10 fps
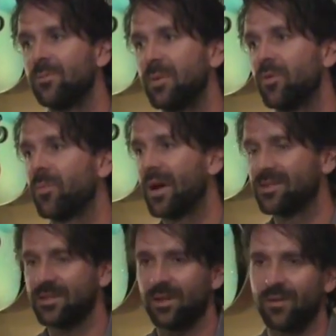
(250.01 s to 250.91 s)
People are
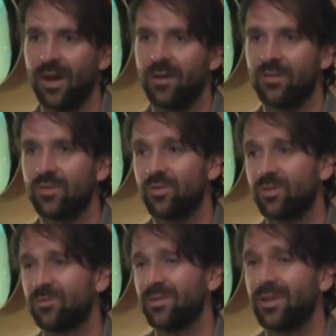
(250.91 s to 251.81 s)
passing it around, and
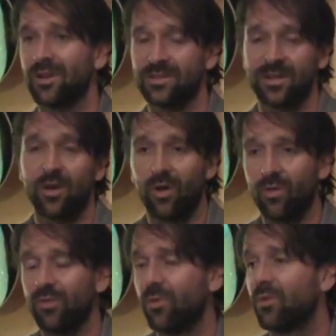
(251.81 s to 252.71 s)
soldiers from, like I said, all
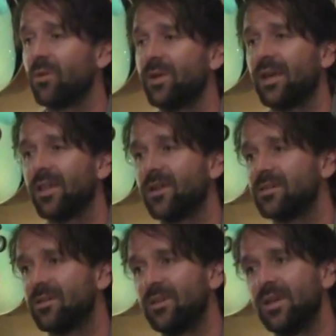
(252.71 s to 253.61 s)
over the world, we get
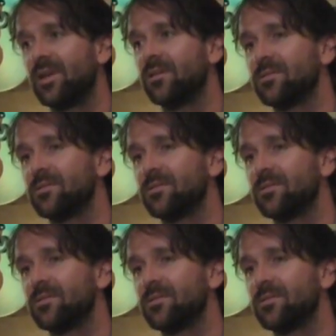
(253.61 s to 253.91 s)
letters every day.